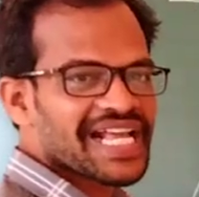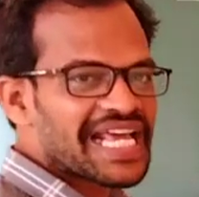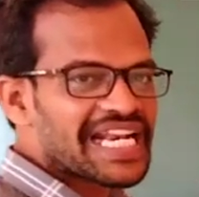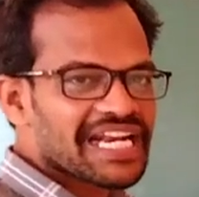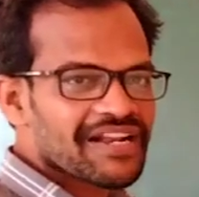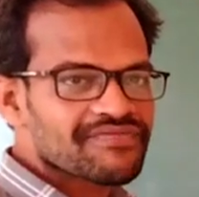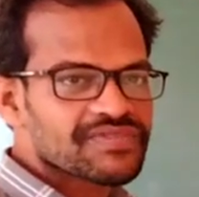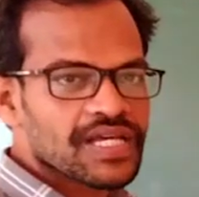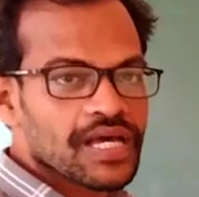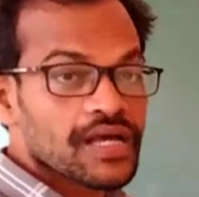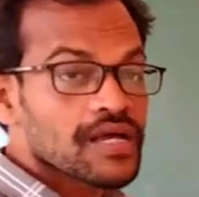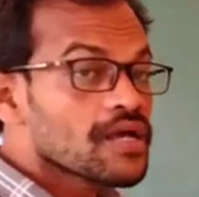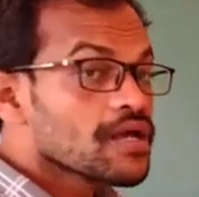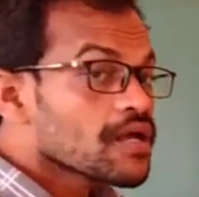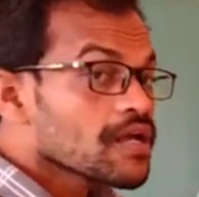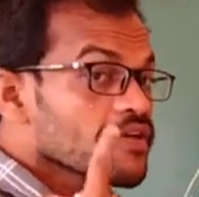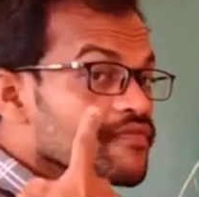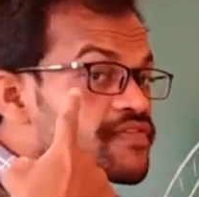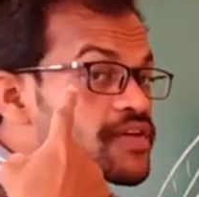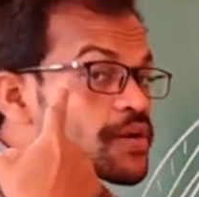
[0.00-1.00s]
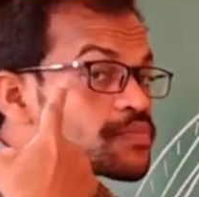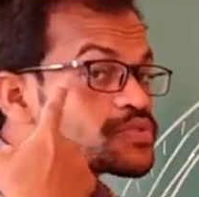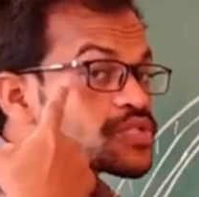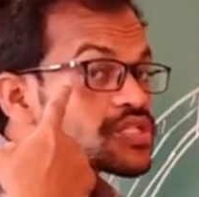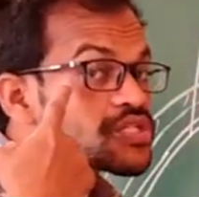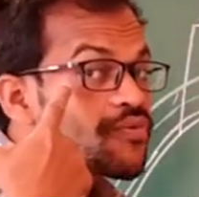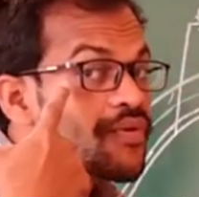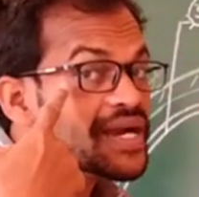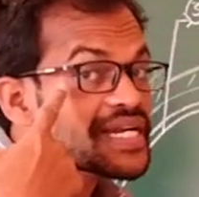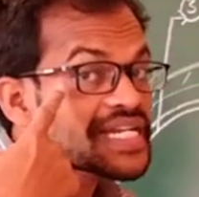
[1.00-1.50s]
is the color of the? If you
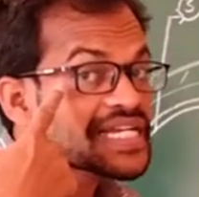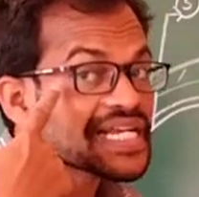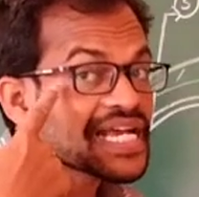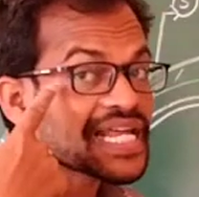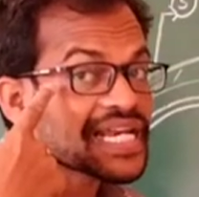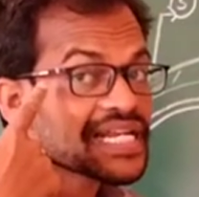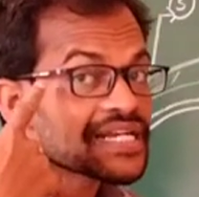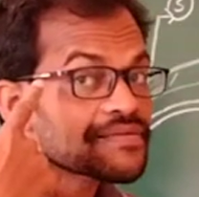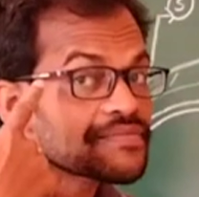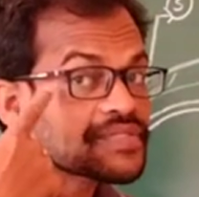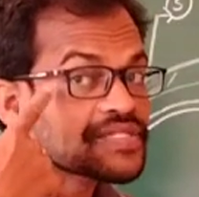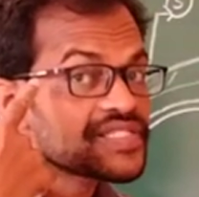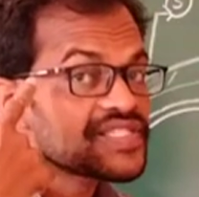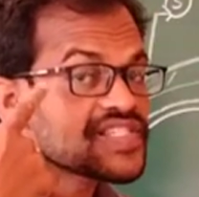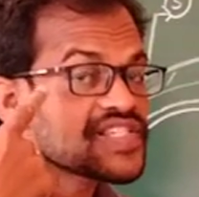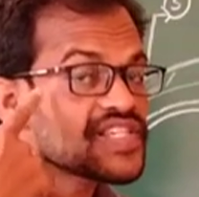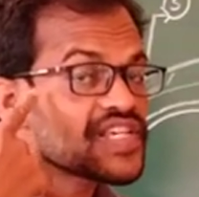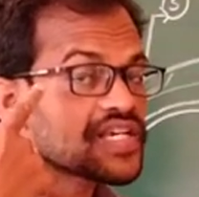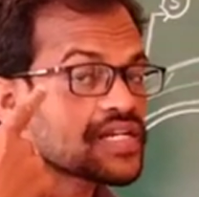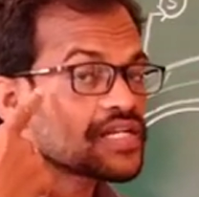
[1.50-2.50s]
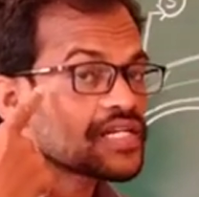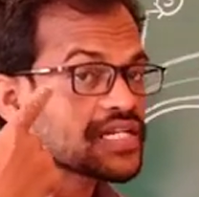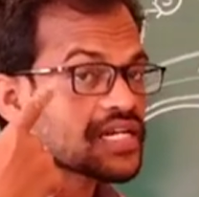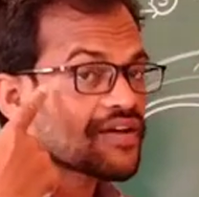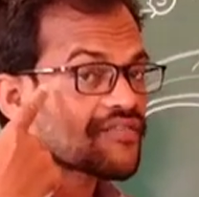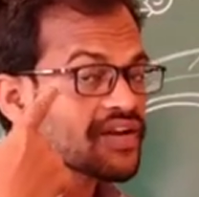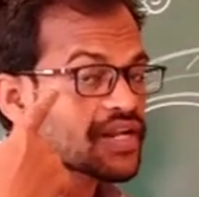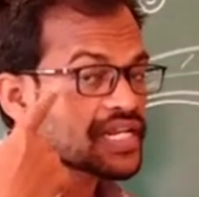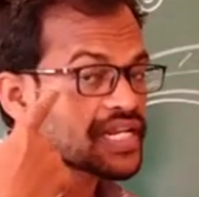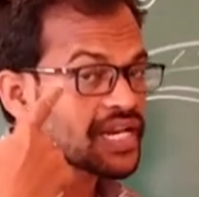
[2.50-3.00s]
observe the white in color, see here in
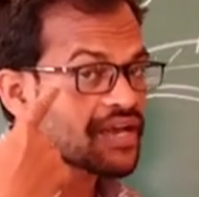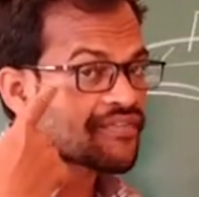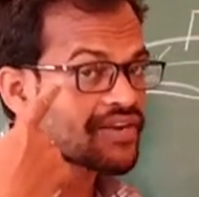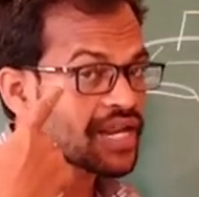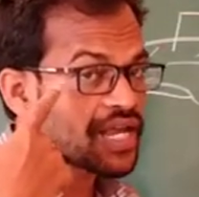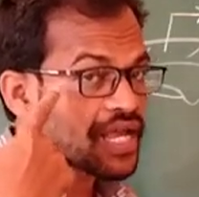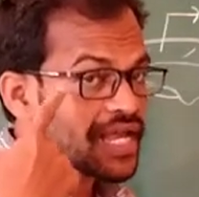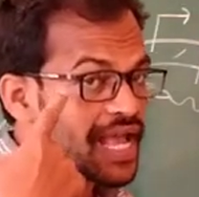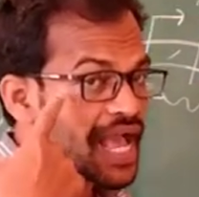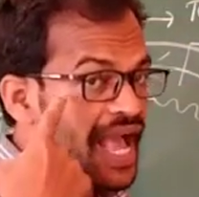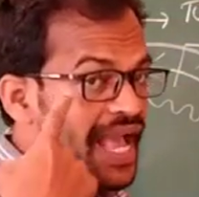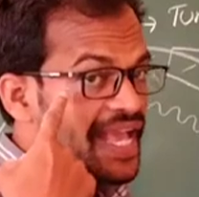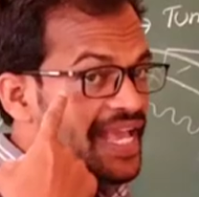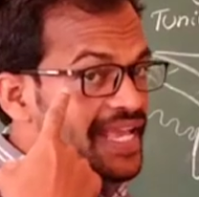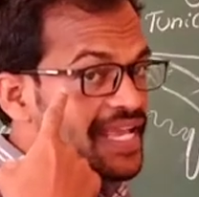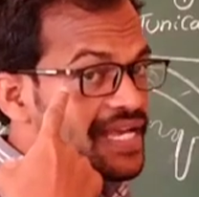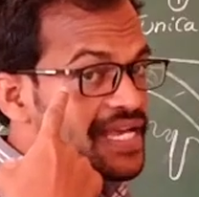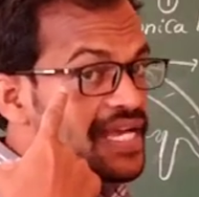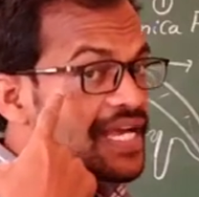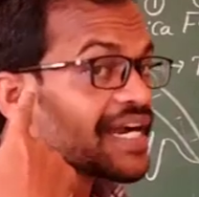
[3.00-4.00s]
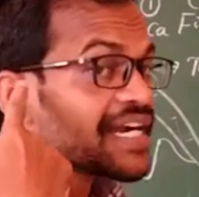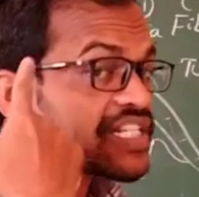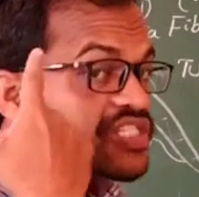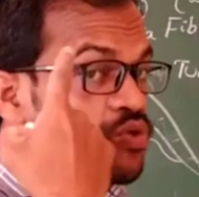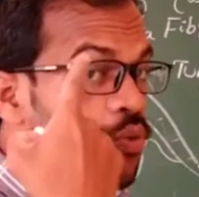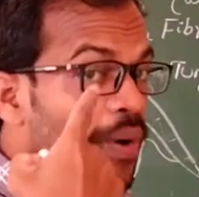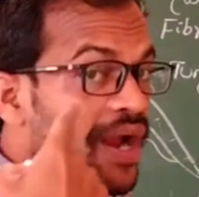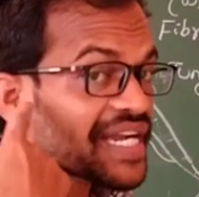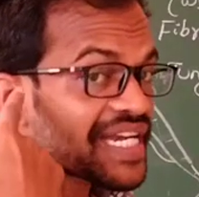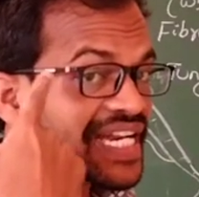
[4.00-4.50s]
our eye, it
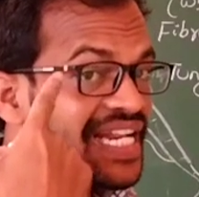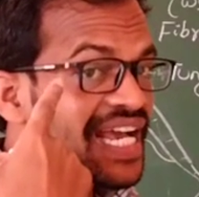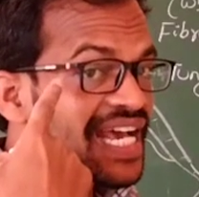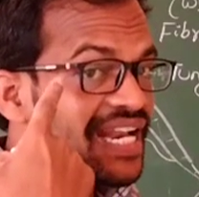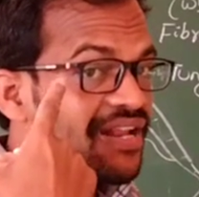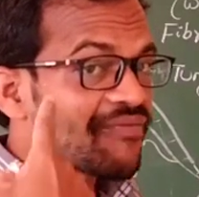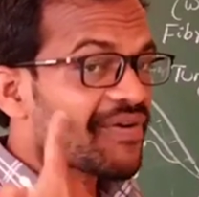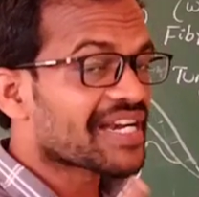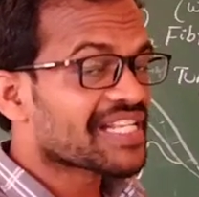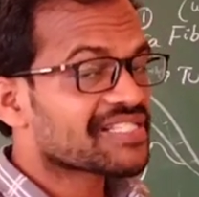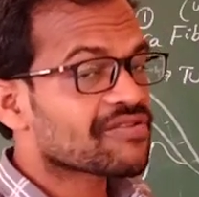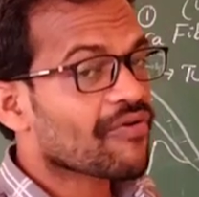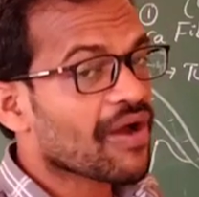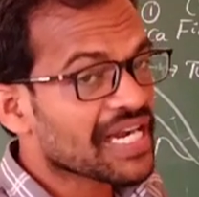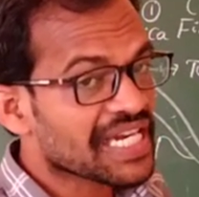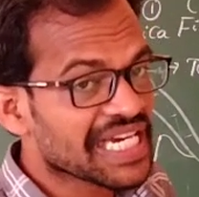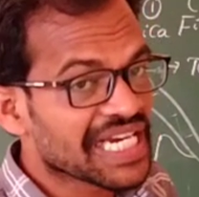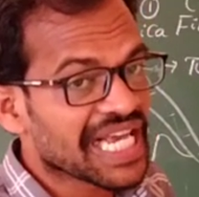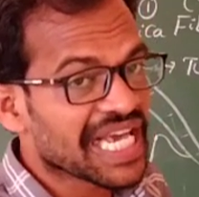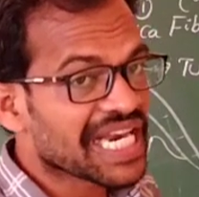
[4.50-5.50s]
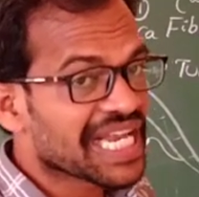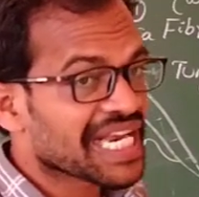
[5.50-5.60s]
is white in color. What is the white in